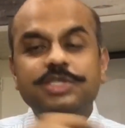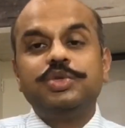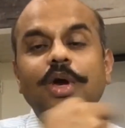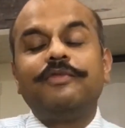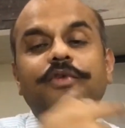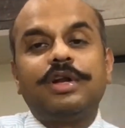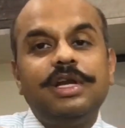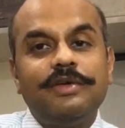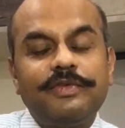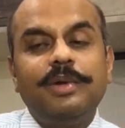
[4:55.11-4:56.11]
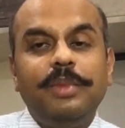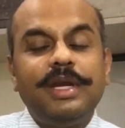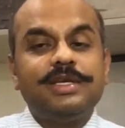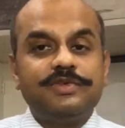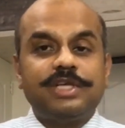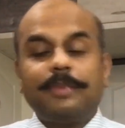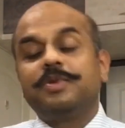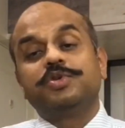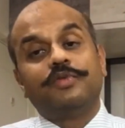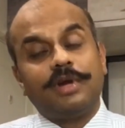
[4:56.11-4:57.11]
you have 40 different meetings which happens
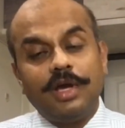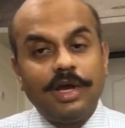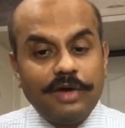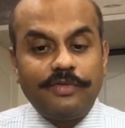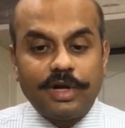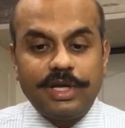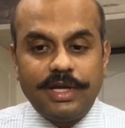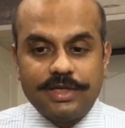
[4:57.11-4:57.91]
over 40 days.